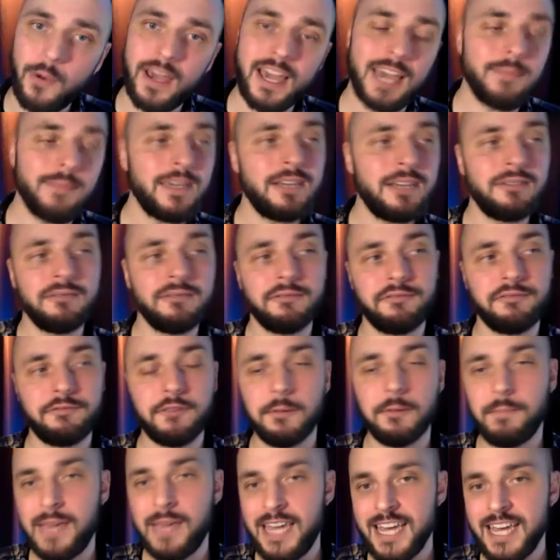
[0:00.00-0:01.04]
I mean, for
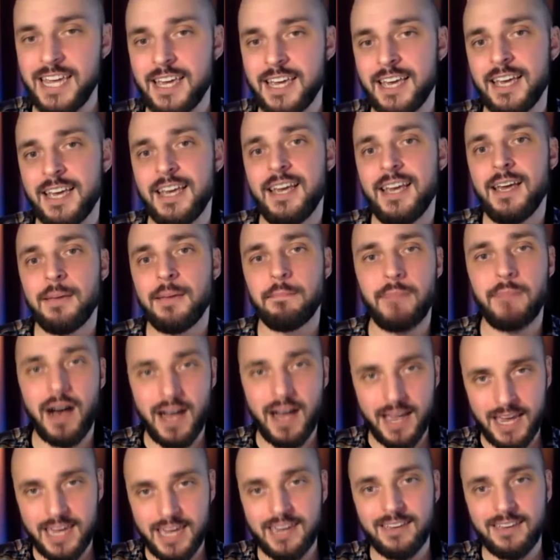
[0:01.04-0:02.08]
me,
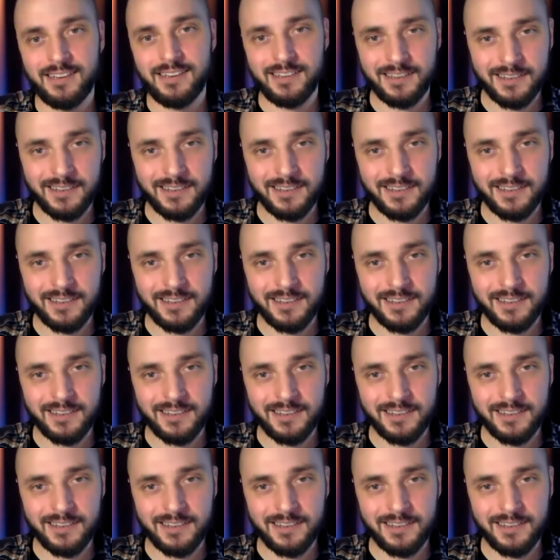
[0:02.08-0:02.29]
my